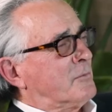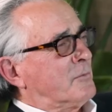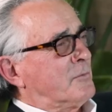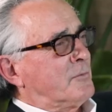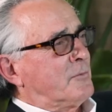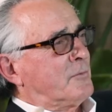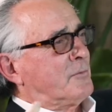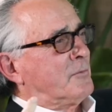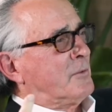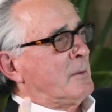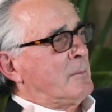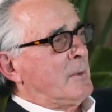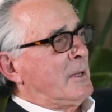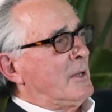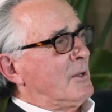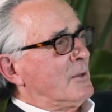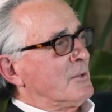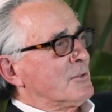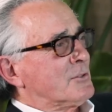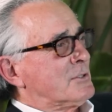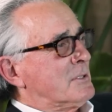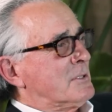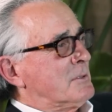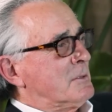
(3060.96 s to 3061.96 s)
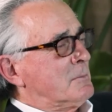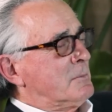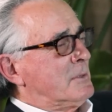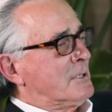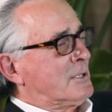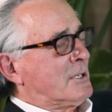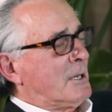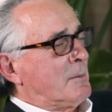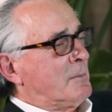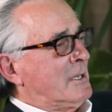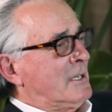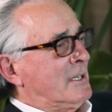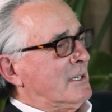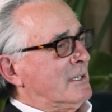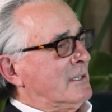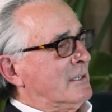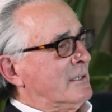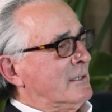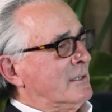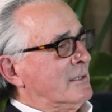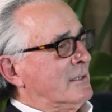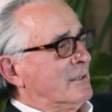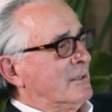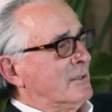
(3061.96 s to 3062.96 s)
females seem to be
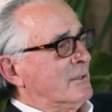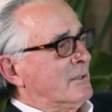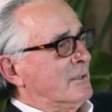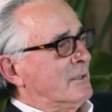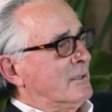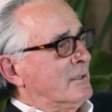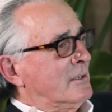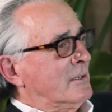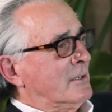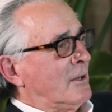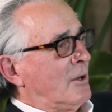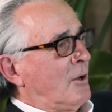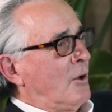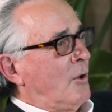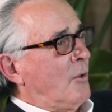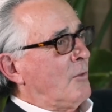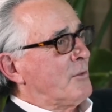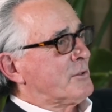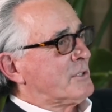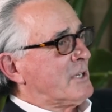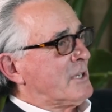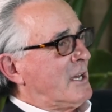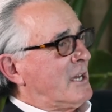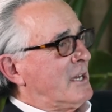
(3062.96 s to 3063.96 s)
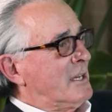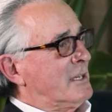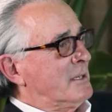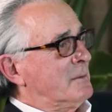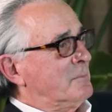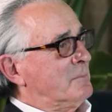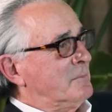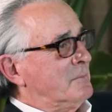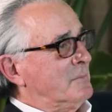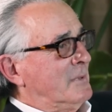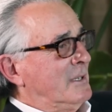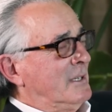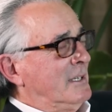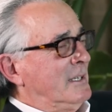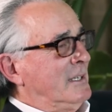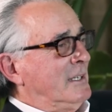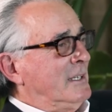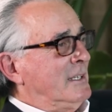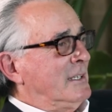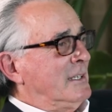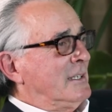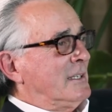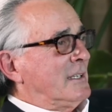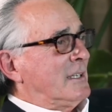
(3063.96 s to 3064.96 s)
coming all the time
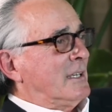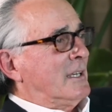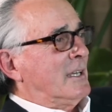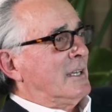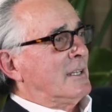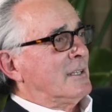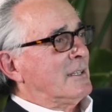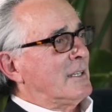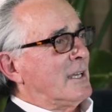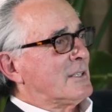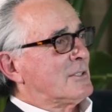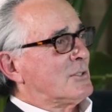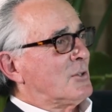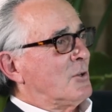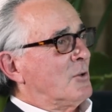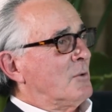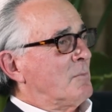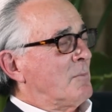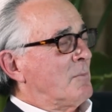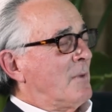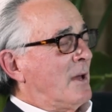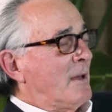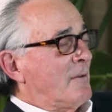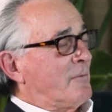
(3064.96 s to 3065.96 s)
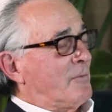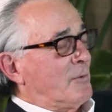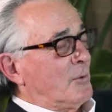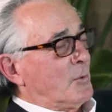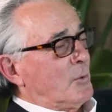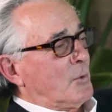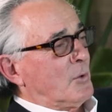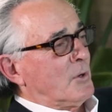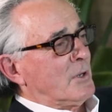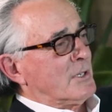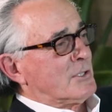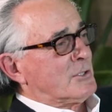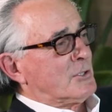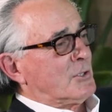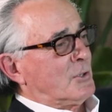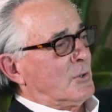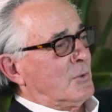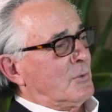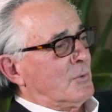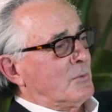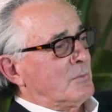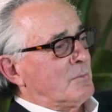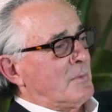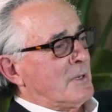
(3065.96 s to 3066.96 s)
and that's on my floor, and
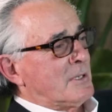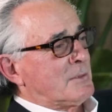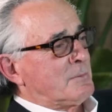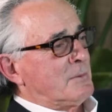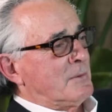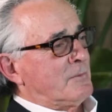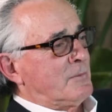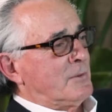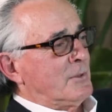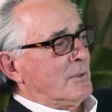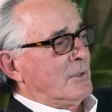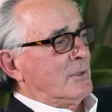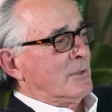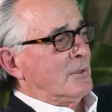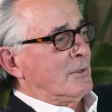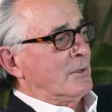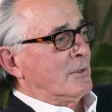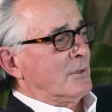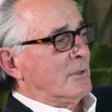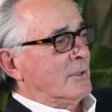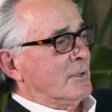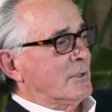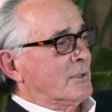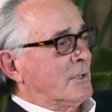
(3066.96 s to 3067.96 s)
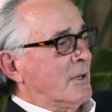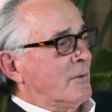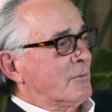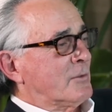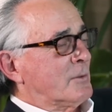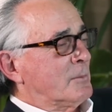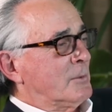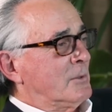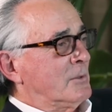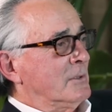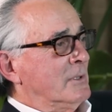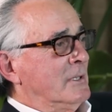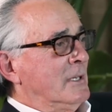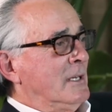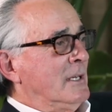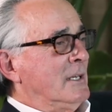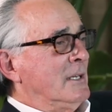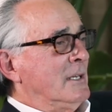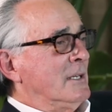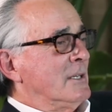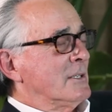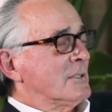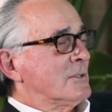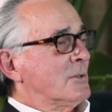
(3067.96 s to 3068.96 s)
so it makes me feel a little uncomfortable.
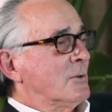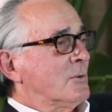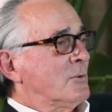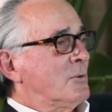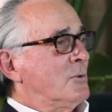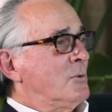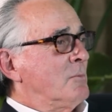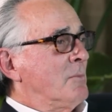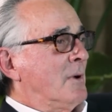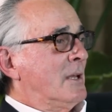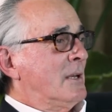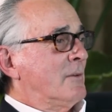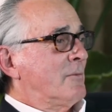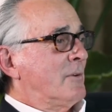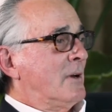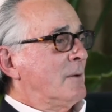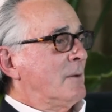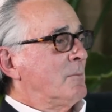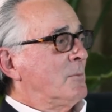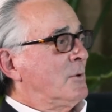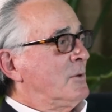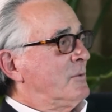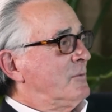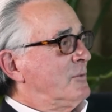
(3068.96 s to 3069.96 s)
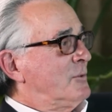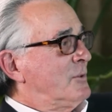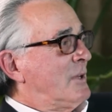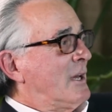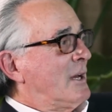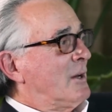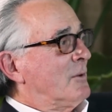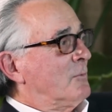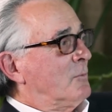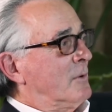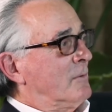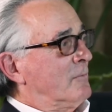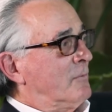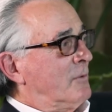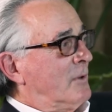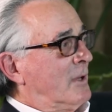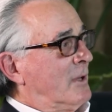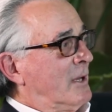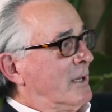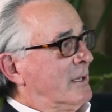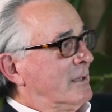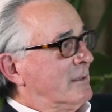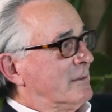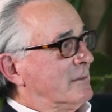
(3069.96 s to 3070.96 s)
So do you mind if I move you down one
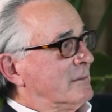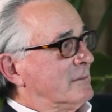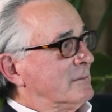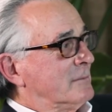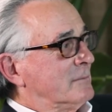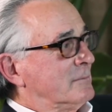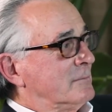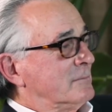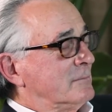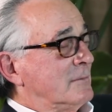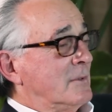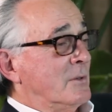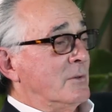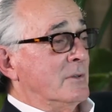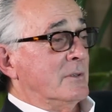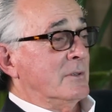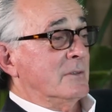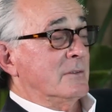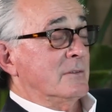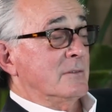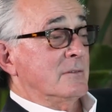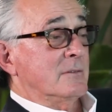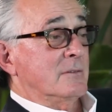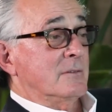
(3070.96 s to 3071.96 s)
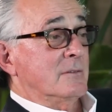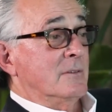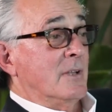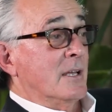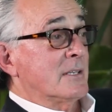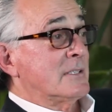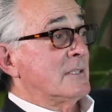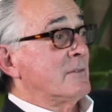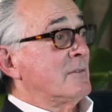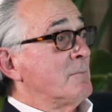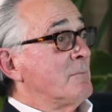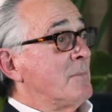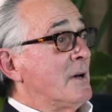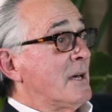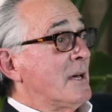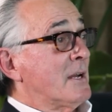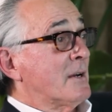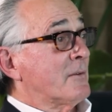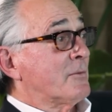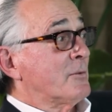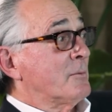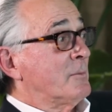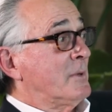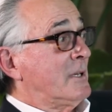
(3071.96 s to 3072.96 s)
flight? I went, that's even better for